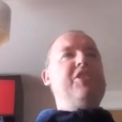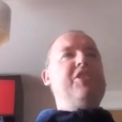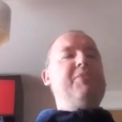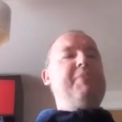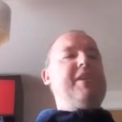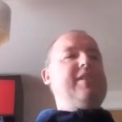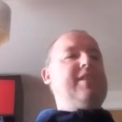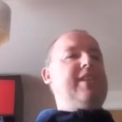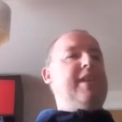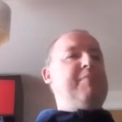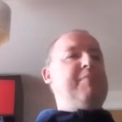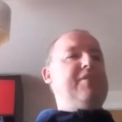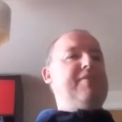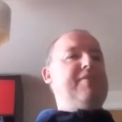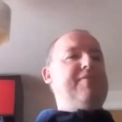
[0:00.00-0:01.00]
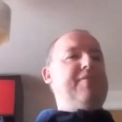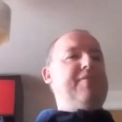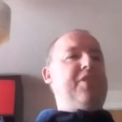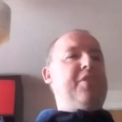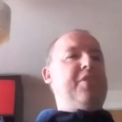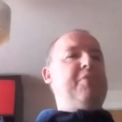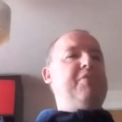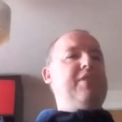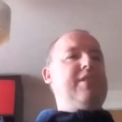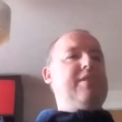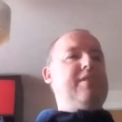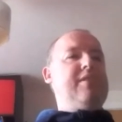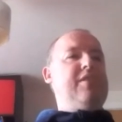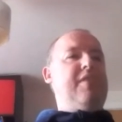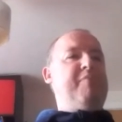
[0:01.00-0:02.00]
space in terms of throwing,
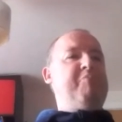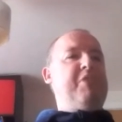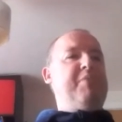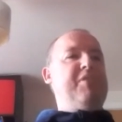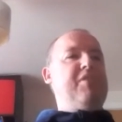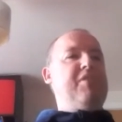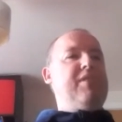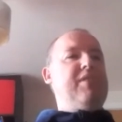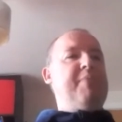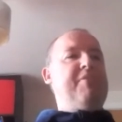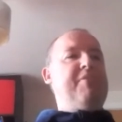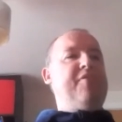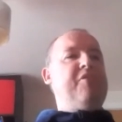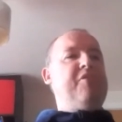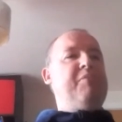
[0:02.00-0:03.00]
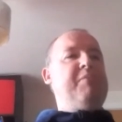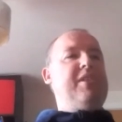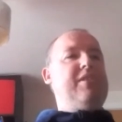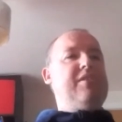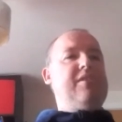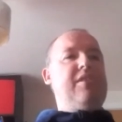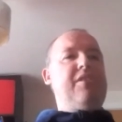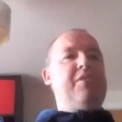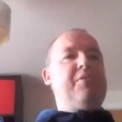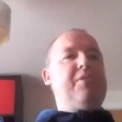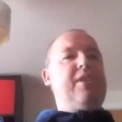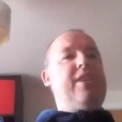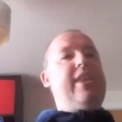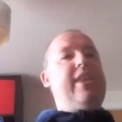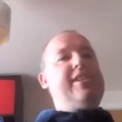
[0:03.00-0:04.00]
so I've probably only got about 4 meters to throw
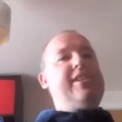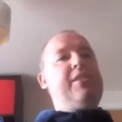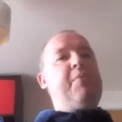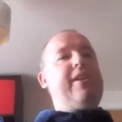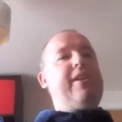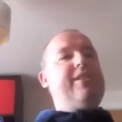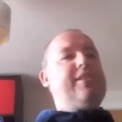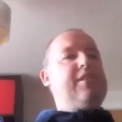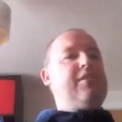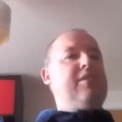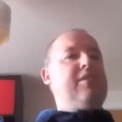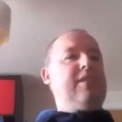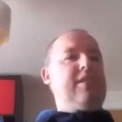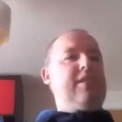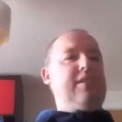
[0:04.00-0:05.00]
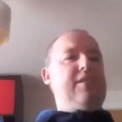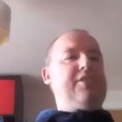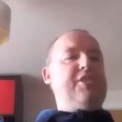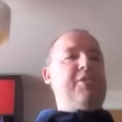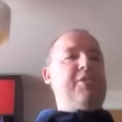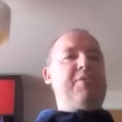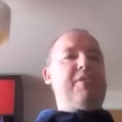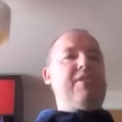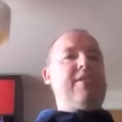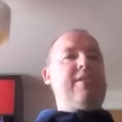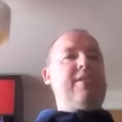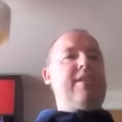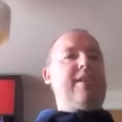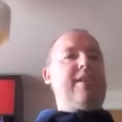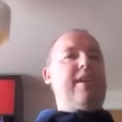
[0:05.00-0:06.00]
it, unless the weather's good. So I'll go out
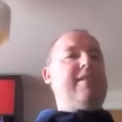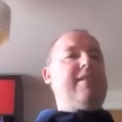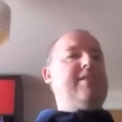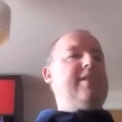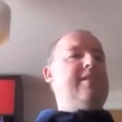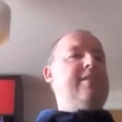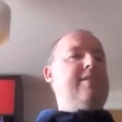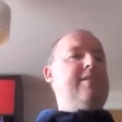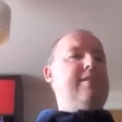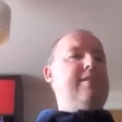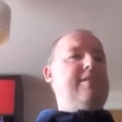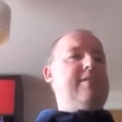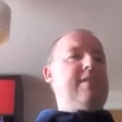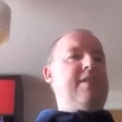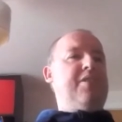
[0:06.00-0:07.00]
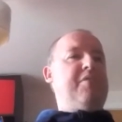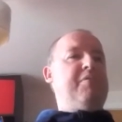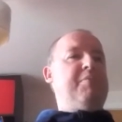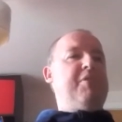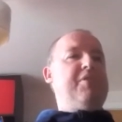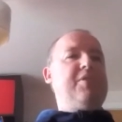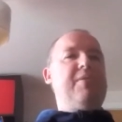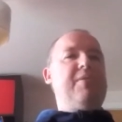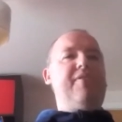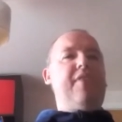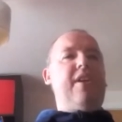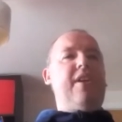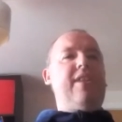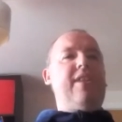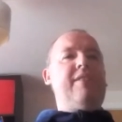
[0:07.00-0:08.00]
in the garden and throw balls quite
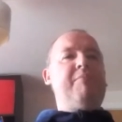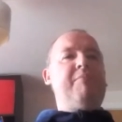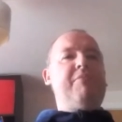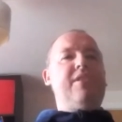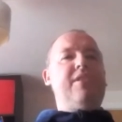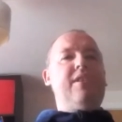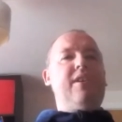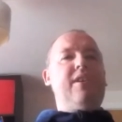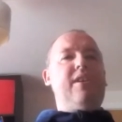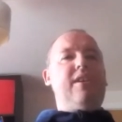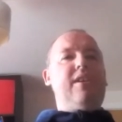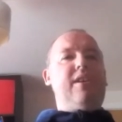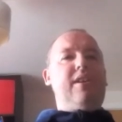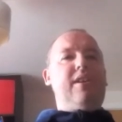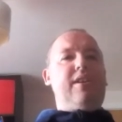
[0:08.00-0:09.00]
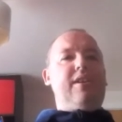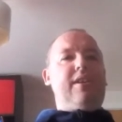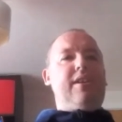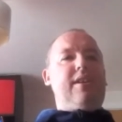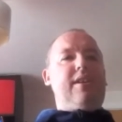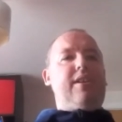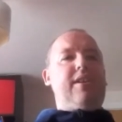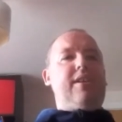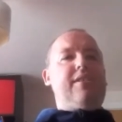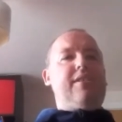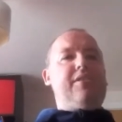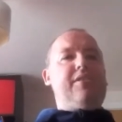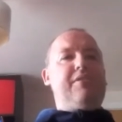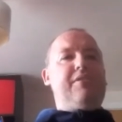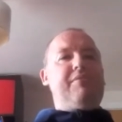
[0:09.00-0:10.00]
far then. But
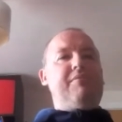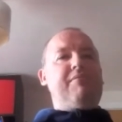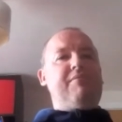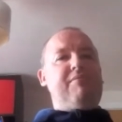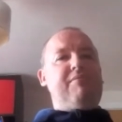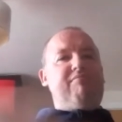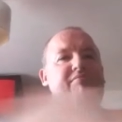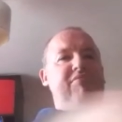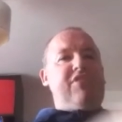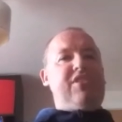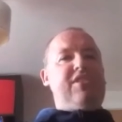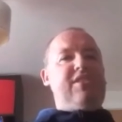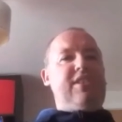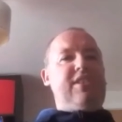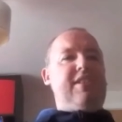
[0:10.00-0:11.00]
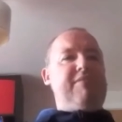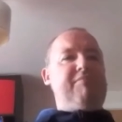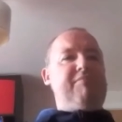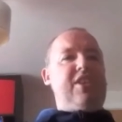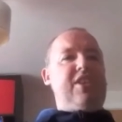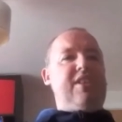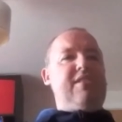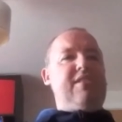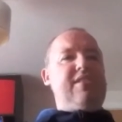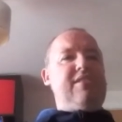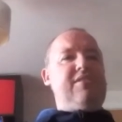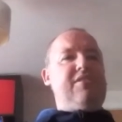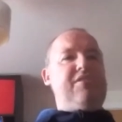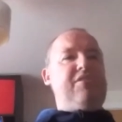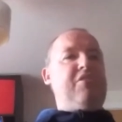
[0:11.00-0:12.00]
so yeah, generally
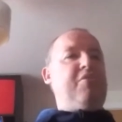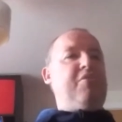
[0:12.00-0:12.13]
just do what